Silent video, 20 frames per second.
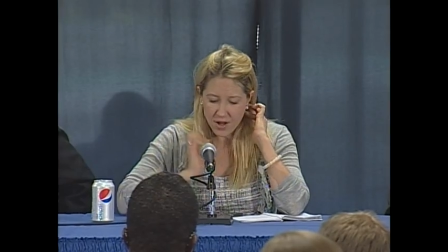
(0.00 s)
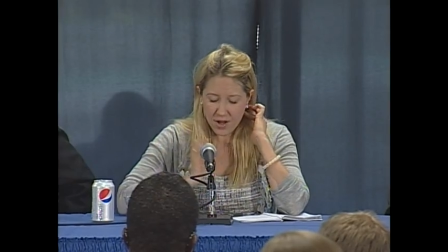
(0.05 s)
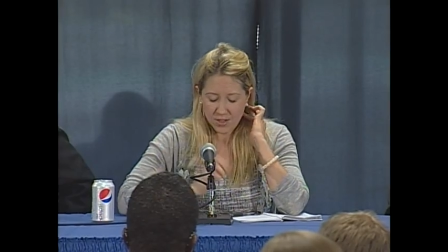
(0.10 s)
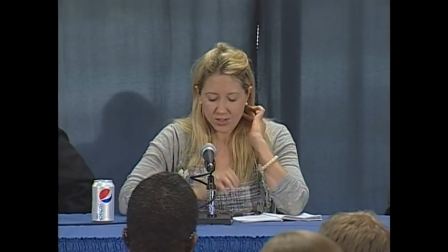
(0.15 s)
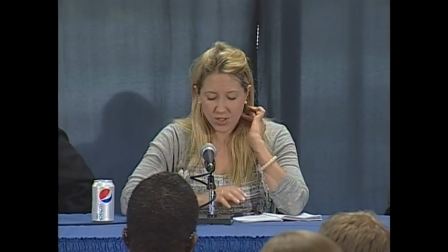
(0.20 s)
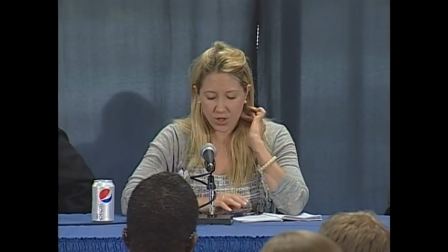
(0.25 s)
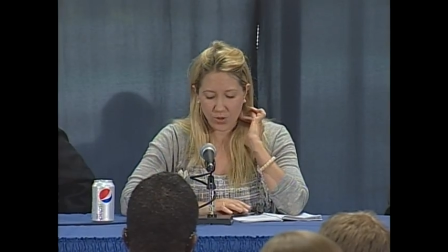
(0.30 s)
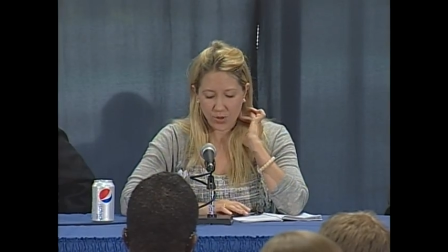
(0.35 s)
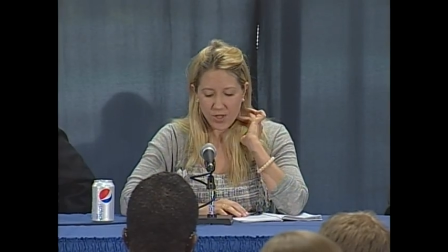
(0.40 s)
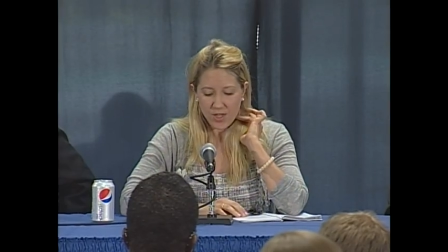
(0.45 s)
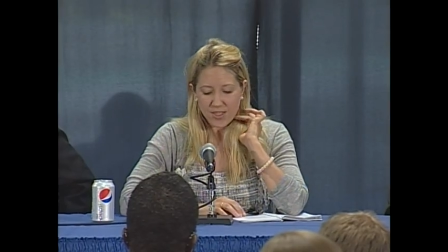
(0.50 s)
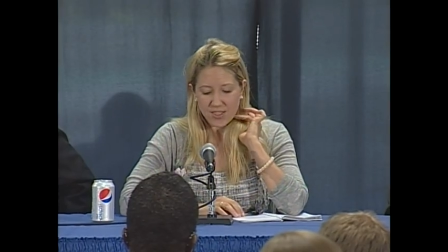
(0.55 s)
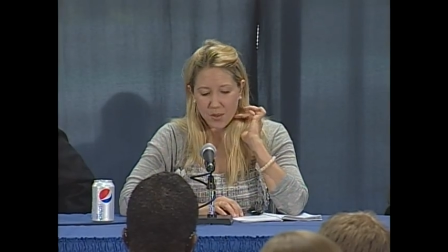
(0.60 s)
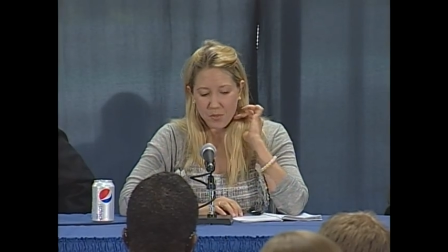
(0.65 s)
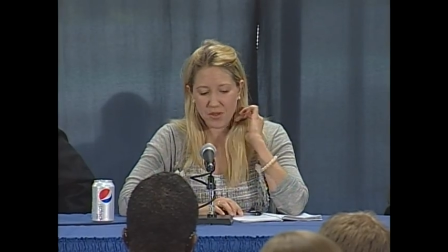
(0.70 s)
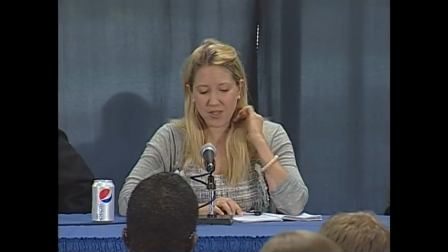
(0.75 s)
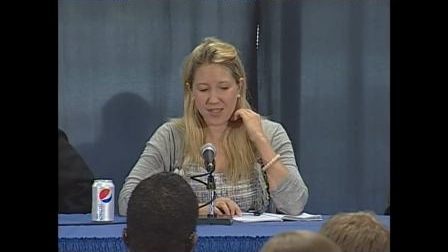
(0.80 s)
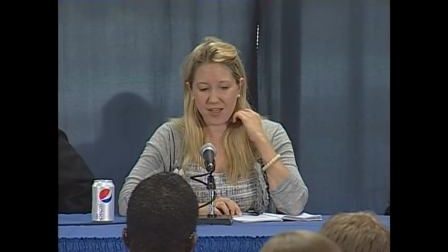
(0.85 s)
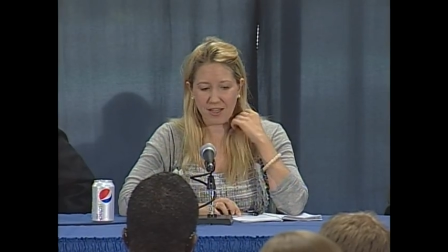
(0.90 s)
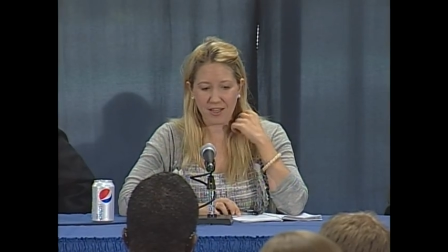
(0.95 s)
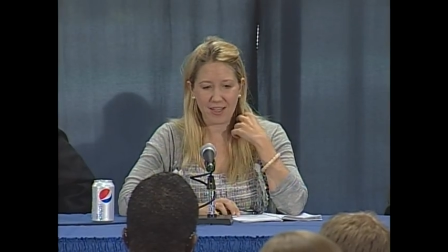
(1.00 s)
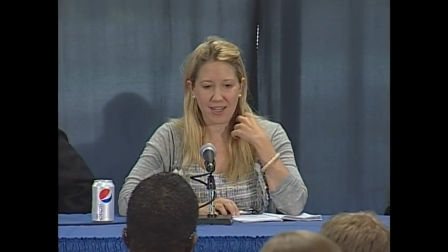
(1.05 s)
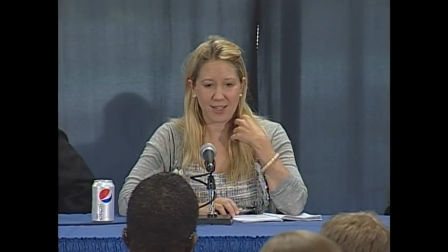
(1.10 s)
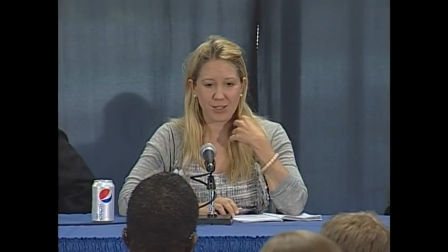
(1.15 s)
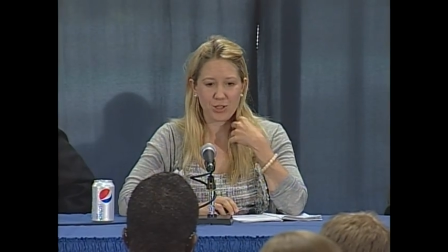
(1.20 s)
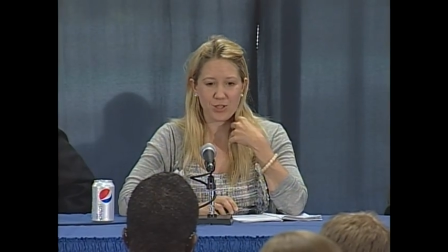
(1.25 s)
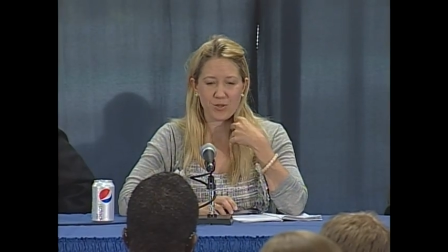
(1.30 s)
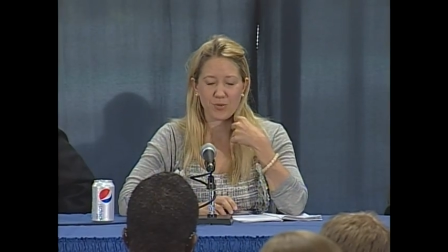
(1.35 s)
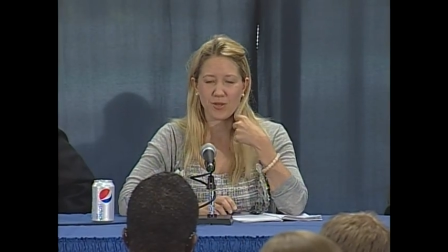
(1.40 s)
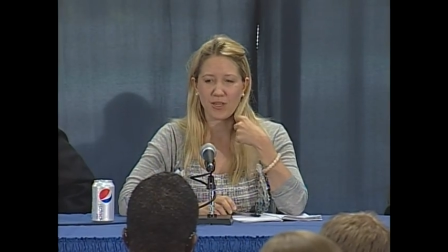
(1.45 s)
So some of the
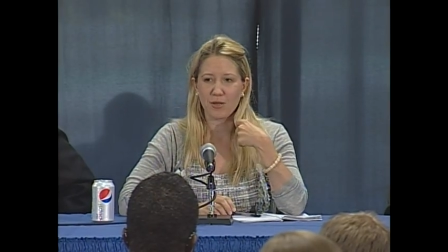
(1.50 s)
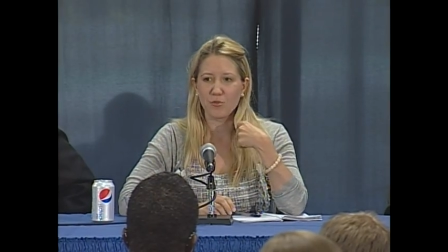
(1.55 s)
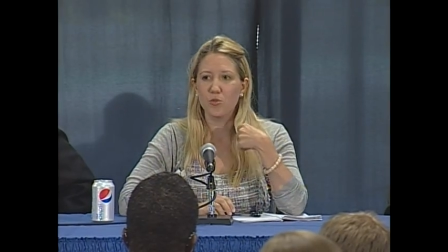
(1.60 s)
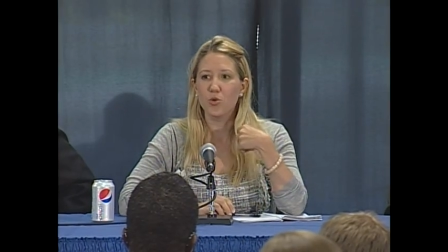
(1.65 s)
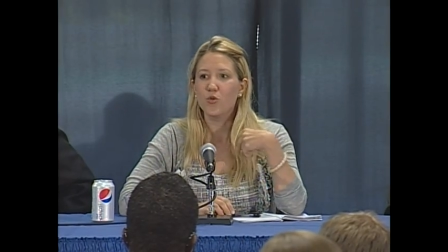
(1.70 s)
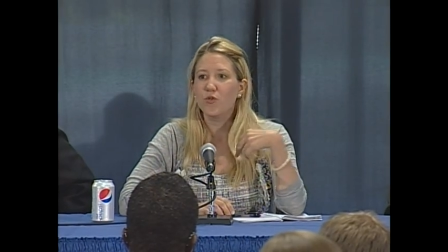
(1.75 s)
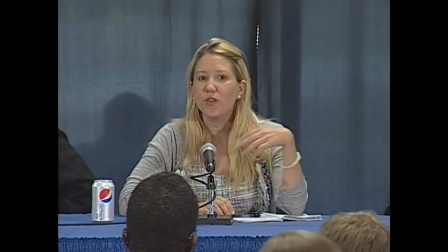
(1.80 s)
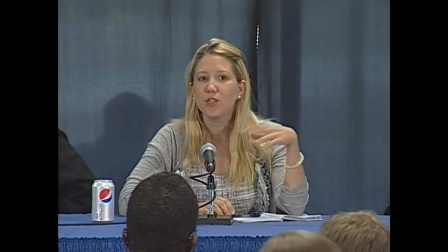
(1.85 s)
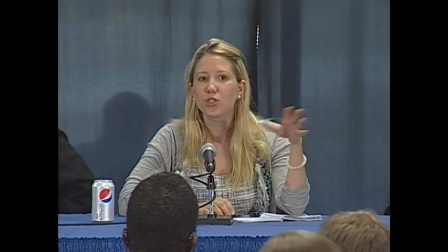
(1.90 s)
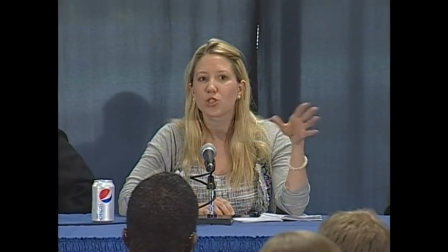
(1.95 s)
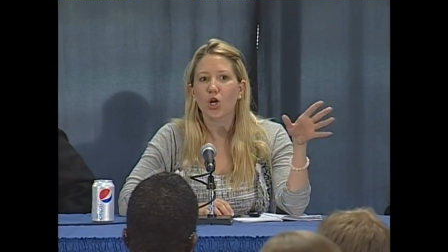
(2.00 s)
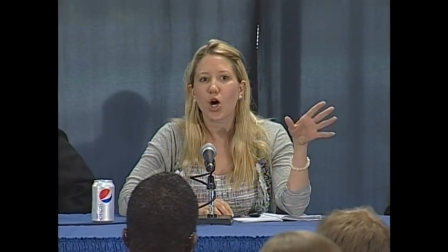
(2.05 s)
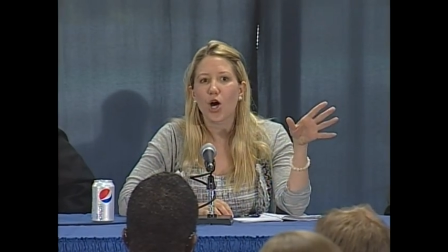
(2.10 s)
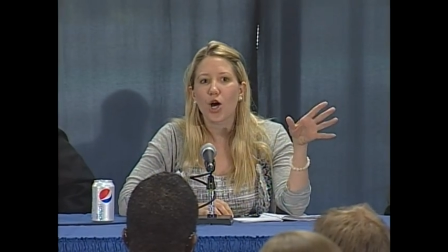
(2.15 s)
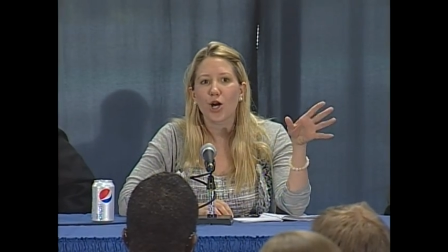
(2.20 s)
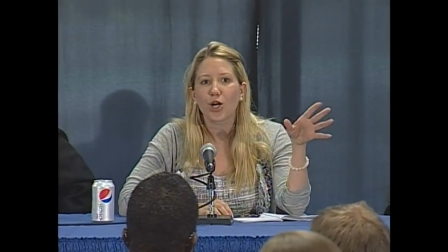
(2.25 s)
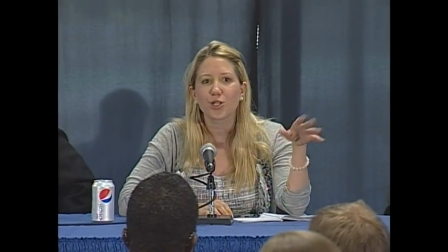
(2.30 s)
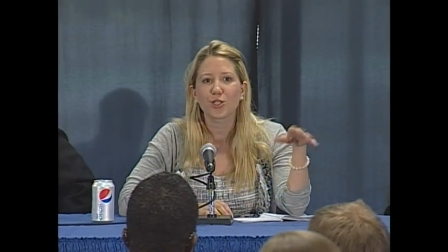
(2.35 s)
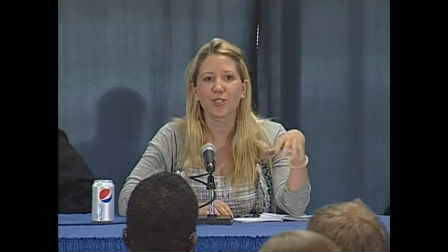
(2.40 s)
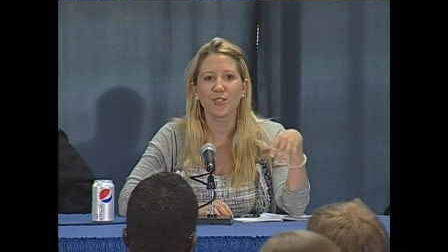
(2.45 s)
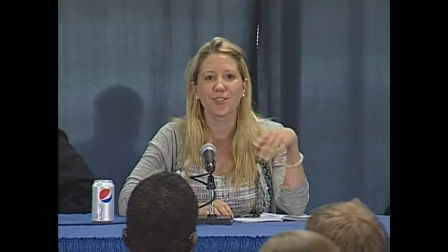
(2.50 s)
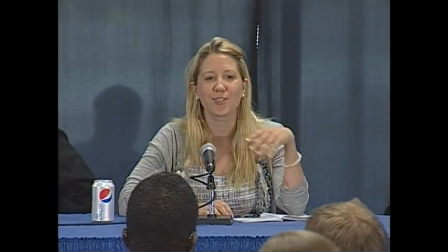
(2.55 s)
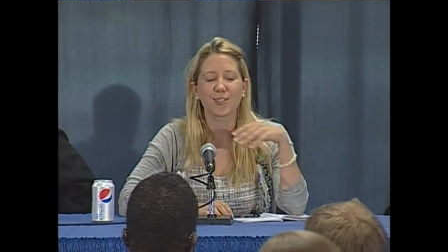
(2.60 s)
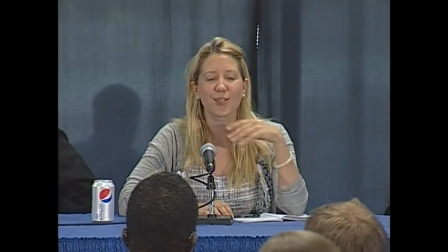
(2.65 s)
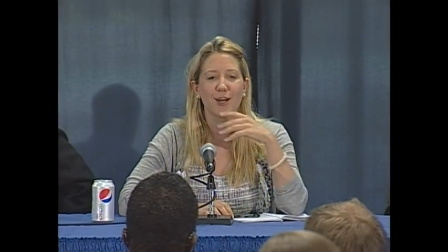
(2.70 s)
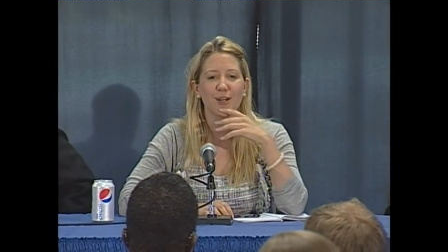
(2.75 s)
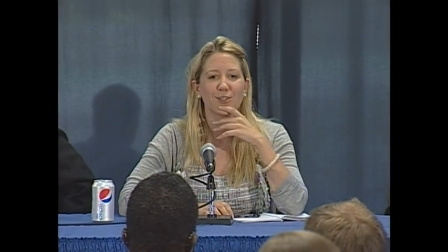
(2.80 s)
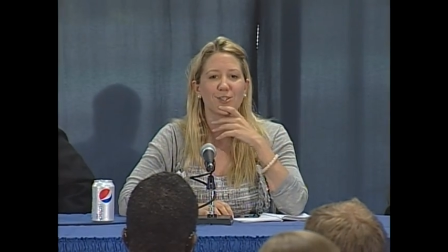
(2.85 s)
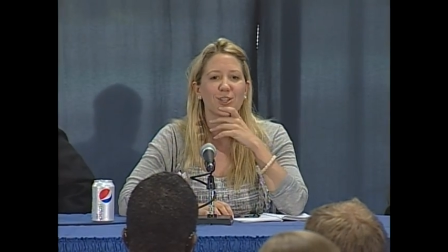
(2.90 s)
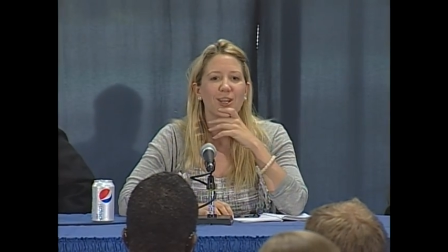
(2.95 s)
delegations will get movie stars and
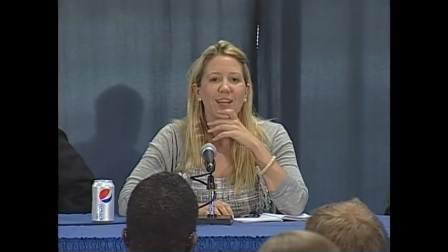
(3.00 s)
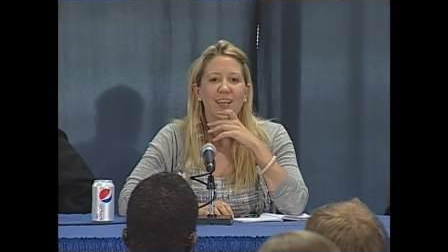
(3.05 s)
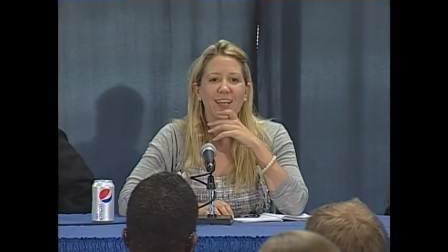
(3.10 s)
such.